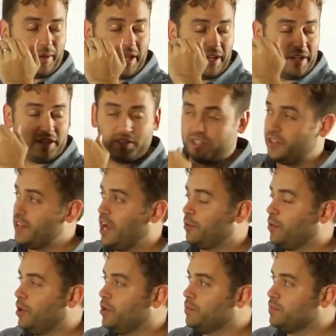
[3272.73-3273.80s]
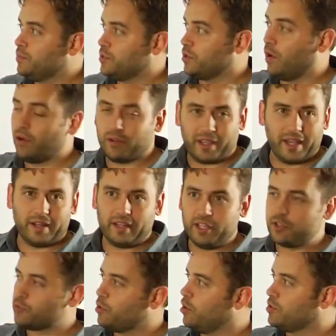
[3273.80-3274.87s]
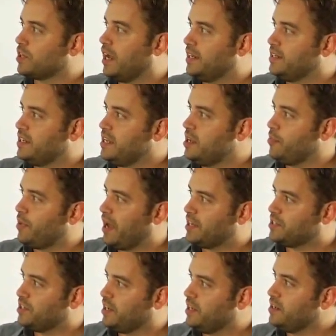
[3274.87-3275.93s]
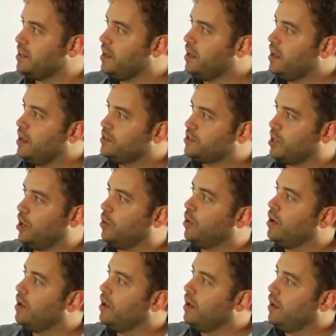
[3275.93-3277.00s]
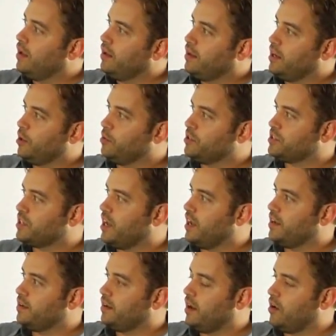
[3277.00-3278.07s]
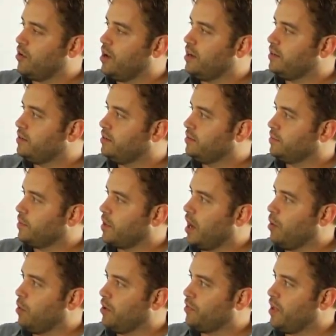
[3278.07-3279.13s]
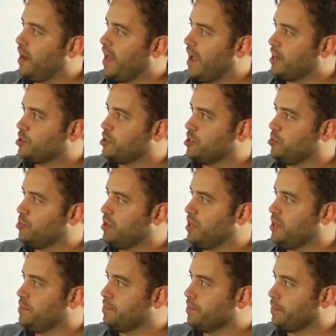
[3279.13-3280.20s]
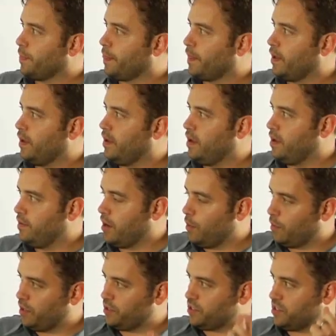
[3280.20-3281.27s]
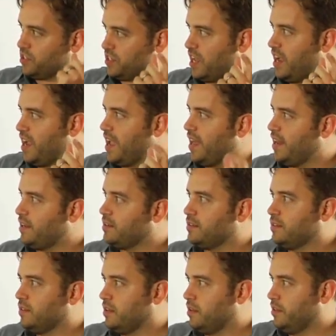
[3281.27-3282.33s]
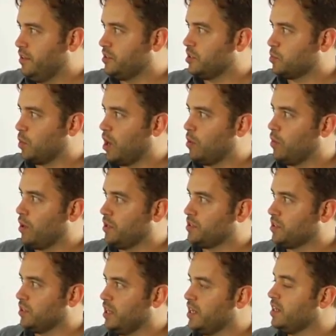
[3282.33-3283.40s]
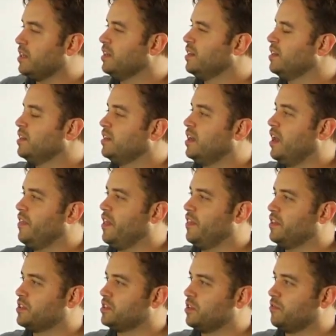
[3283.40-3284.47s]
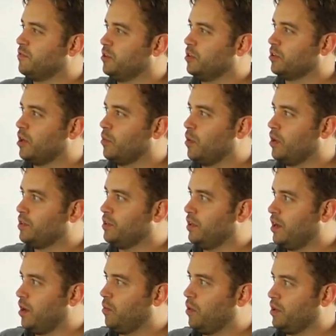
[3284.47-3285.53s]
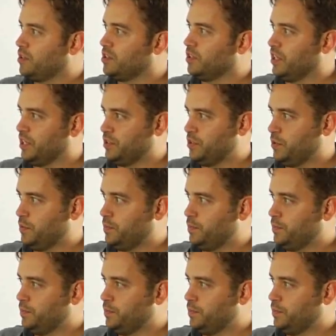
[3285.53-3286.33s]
entity is in that row. So I'll get each row's ID and pass it in. So here we say, all right, I want that action to be, I want it to say edit. This is where I want it to link, and then this is the field I want it to link to.